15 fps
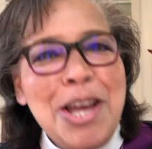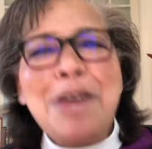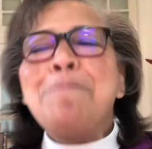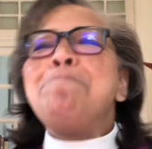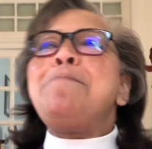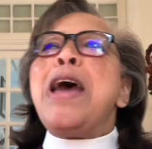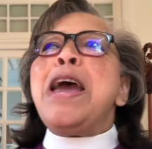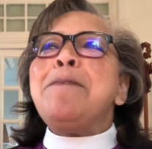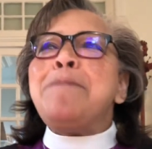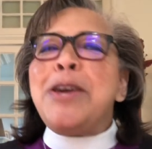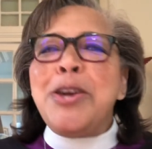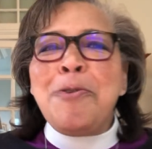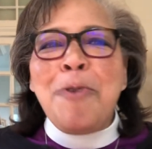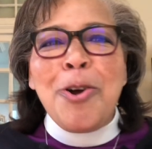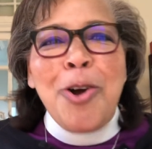Maybe
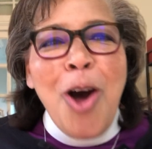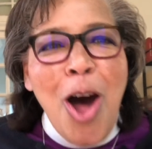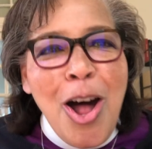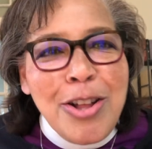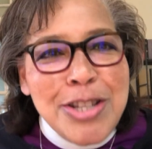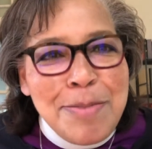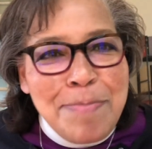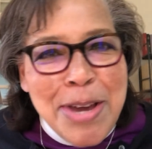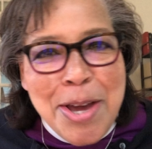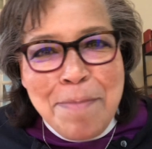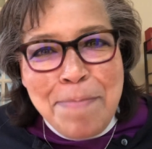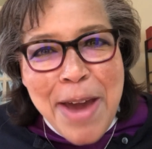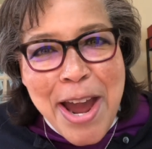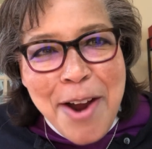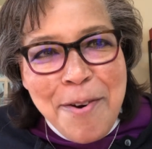you were called to be a
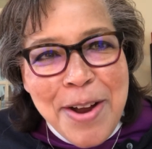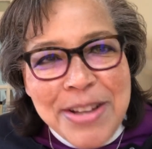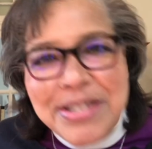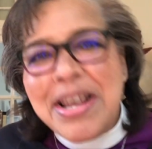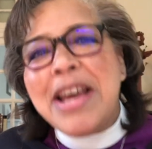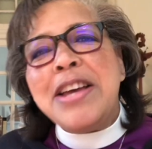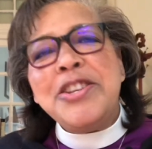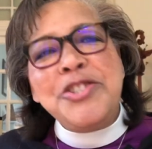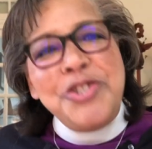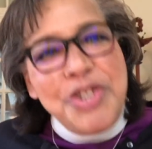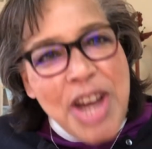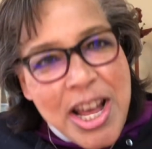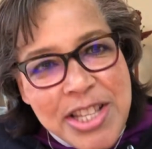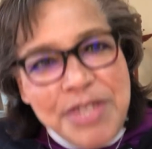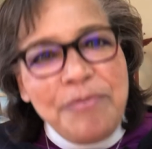parent
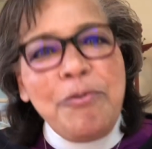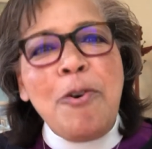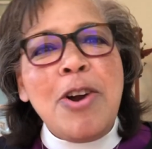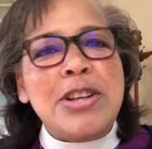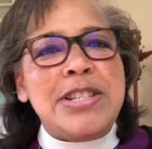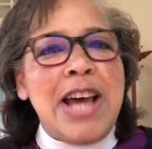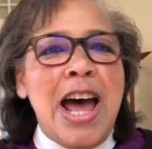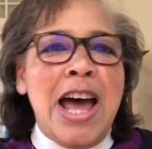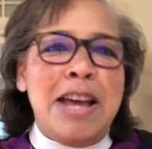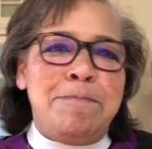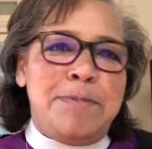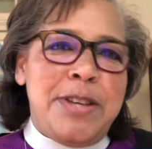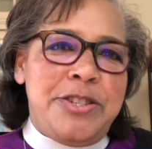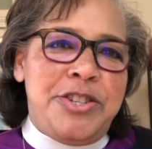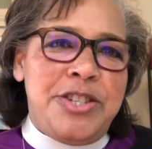just for a time
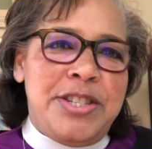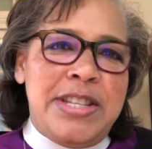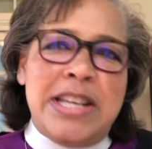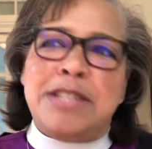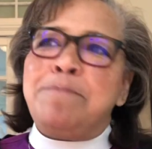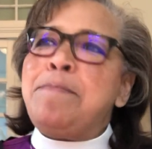such as this.